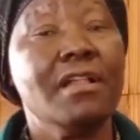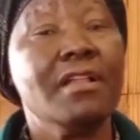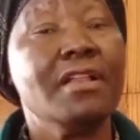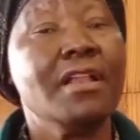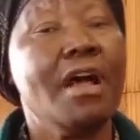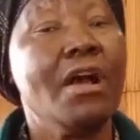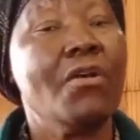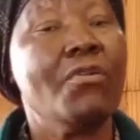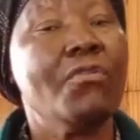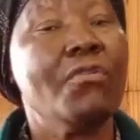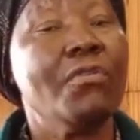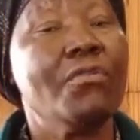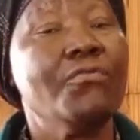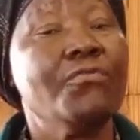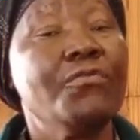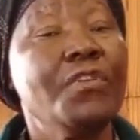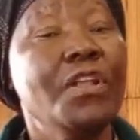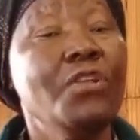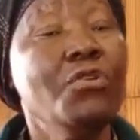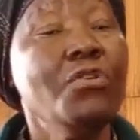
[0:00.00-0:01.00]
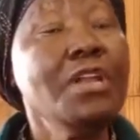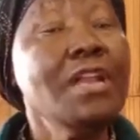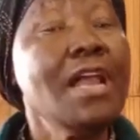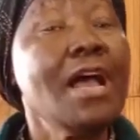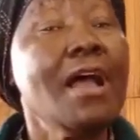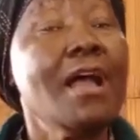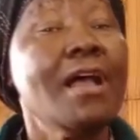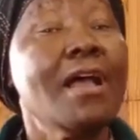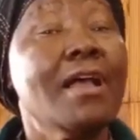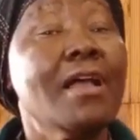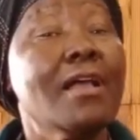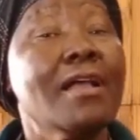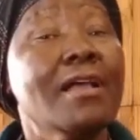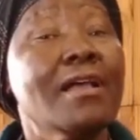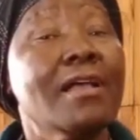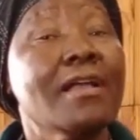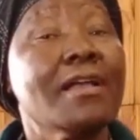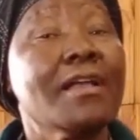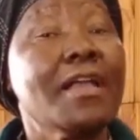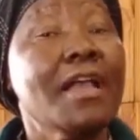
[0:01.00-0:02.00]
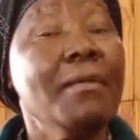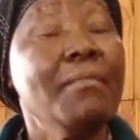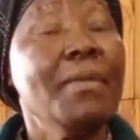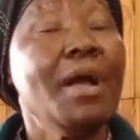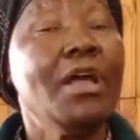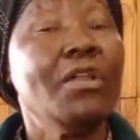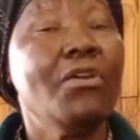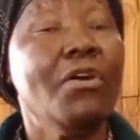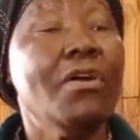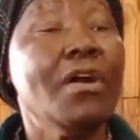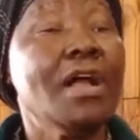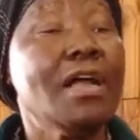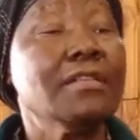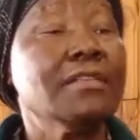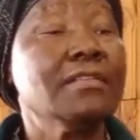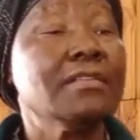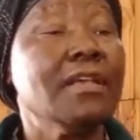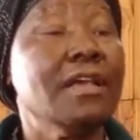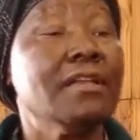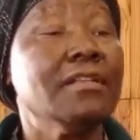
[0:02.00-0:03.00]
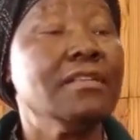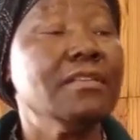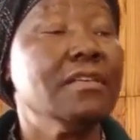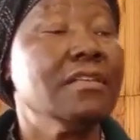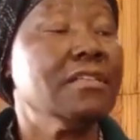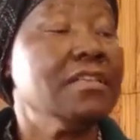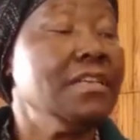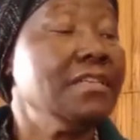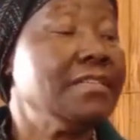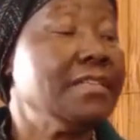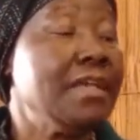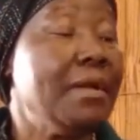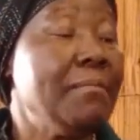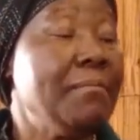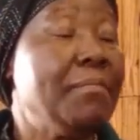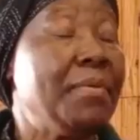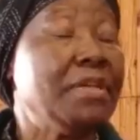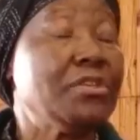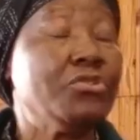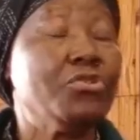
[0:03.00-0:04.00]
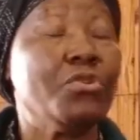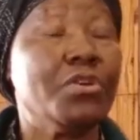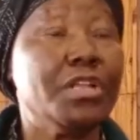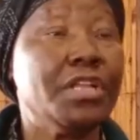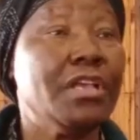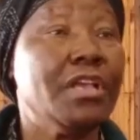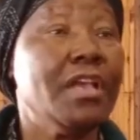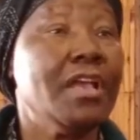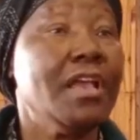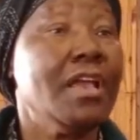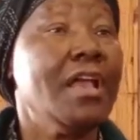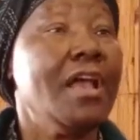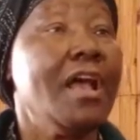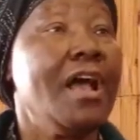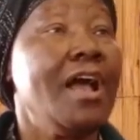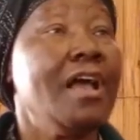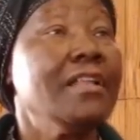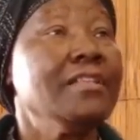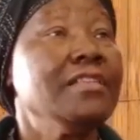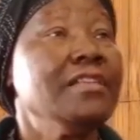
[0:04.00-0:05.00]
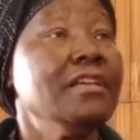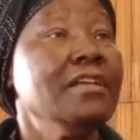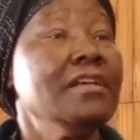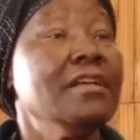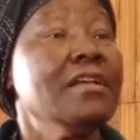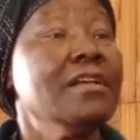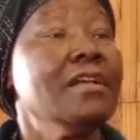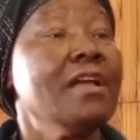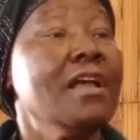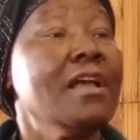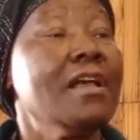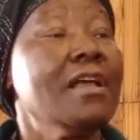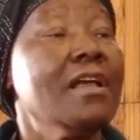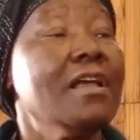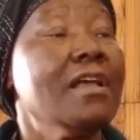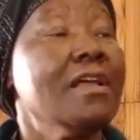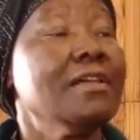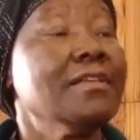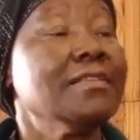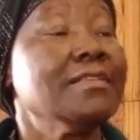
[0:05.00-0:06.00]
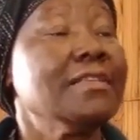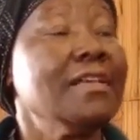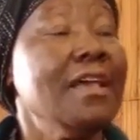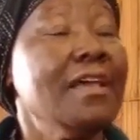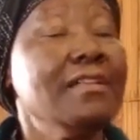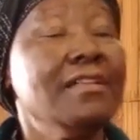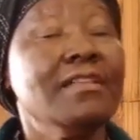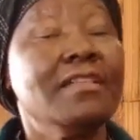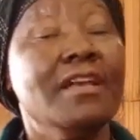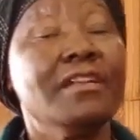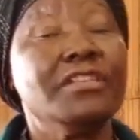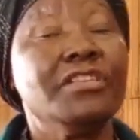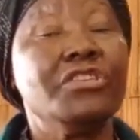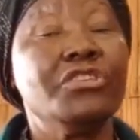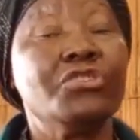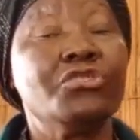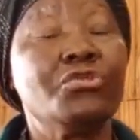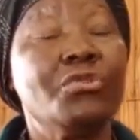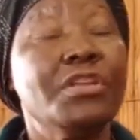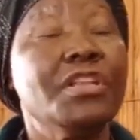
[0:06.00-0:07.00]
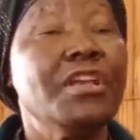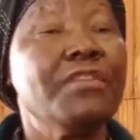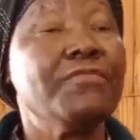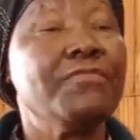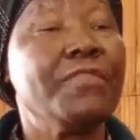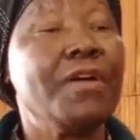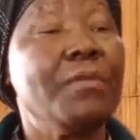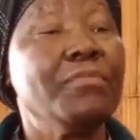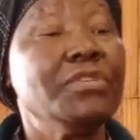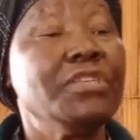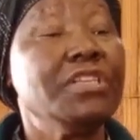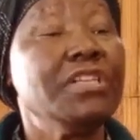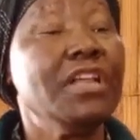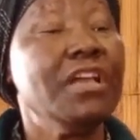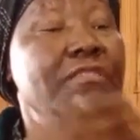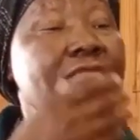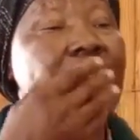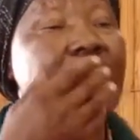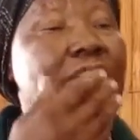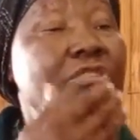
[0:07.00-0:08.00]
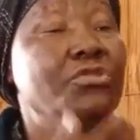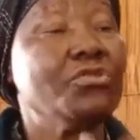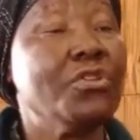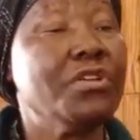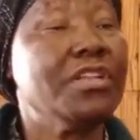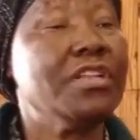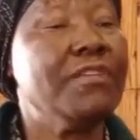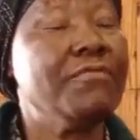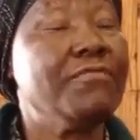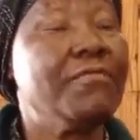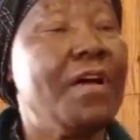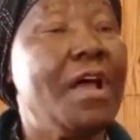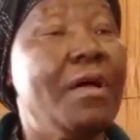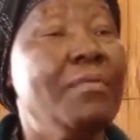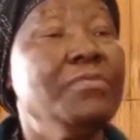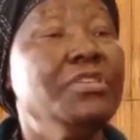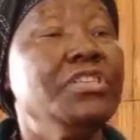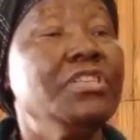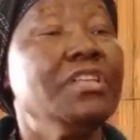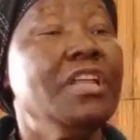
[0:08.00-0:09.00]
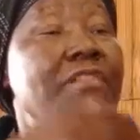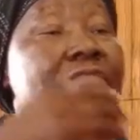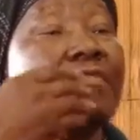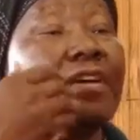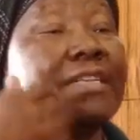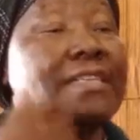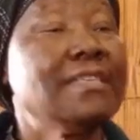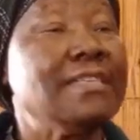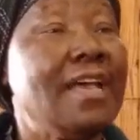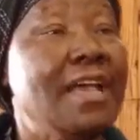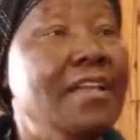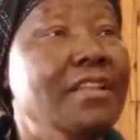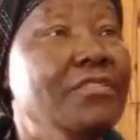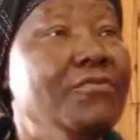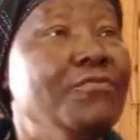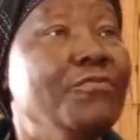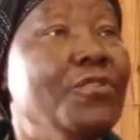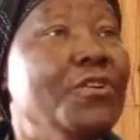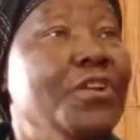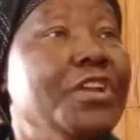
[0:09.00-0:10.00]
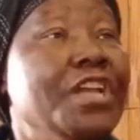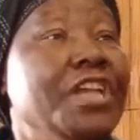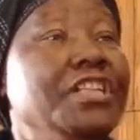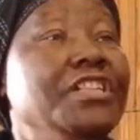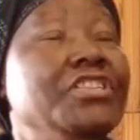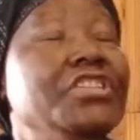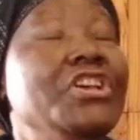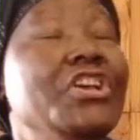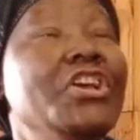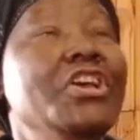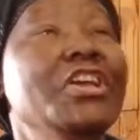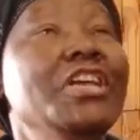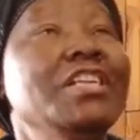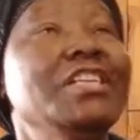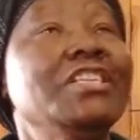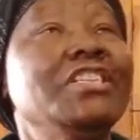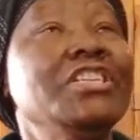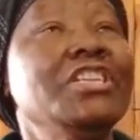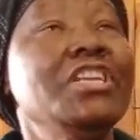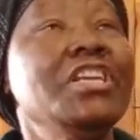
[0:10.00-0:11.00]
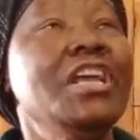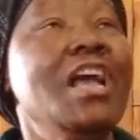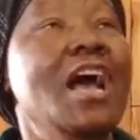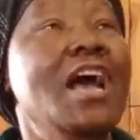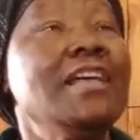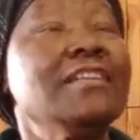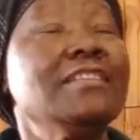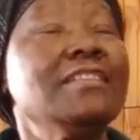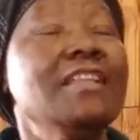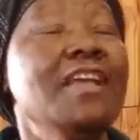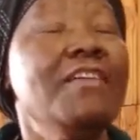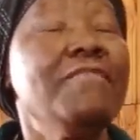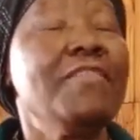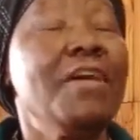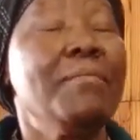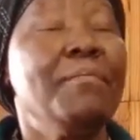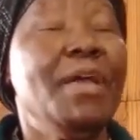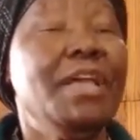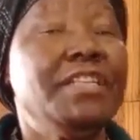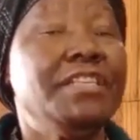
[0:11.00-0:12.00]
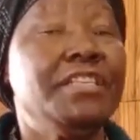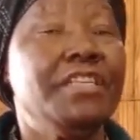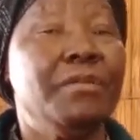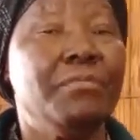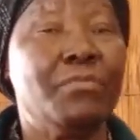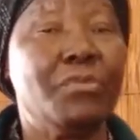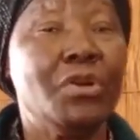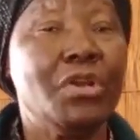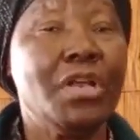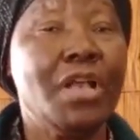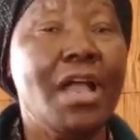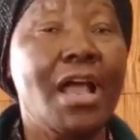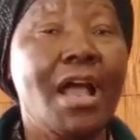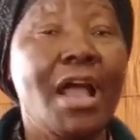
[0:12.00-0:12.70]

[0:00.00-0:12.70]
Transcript: Now, Feluna came along and said, this same person had said that she sold the farm. She never sold the farm. She never signed for it. She has never met him.